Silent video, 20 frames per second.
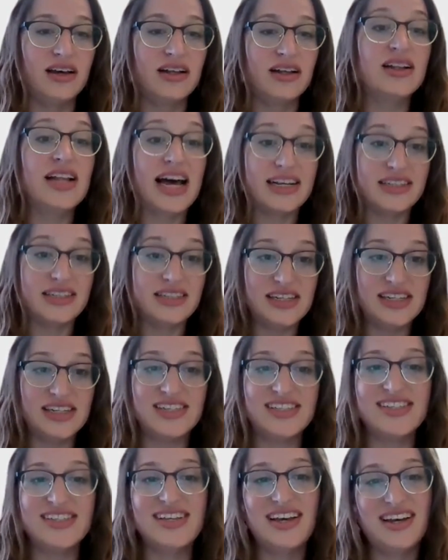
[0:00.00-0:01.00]

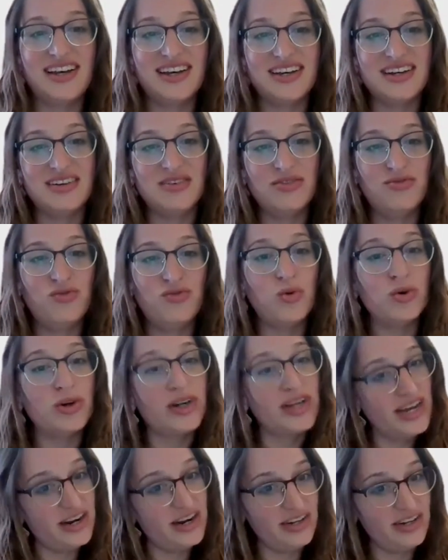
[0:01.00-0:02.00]
classes for
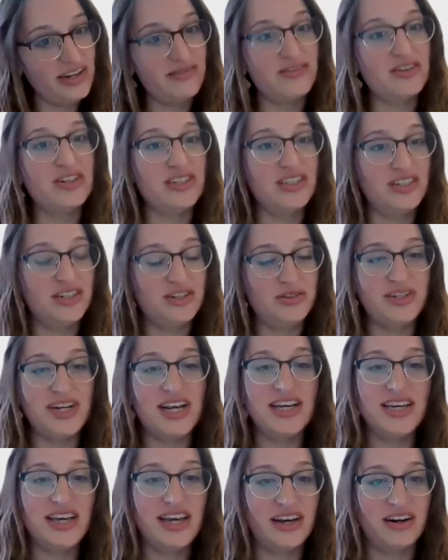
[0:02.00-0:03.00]
caregivers to
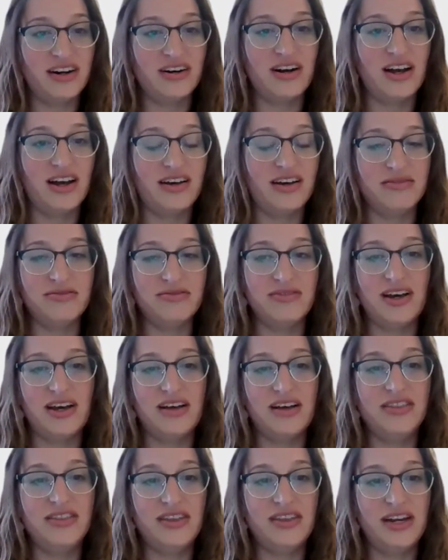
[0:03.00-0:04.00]
take care of
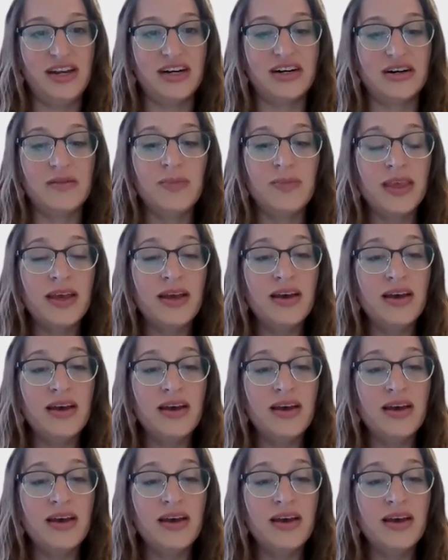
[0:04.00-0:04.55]
their